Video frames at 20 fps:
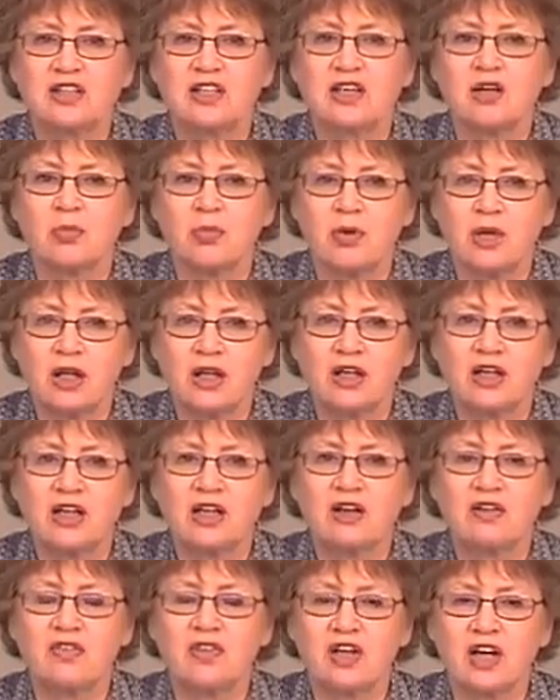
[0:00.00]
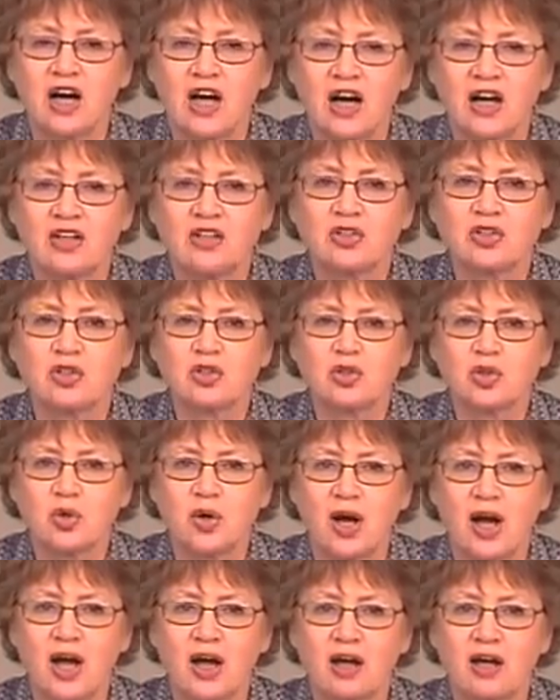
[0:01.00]
the ability of the eyes to
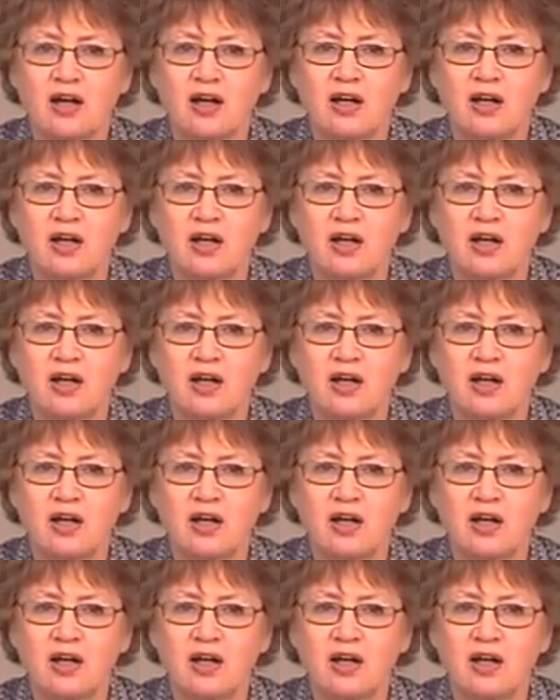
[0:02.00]
track.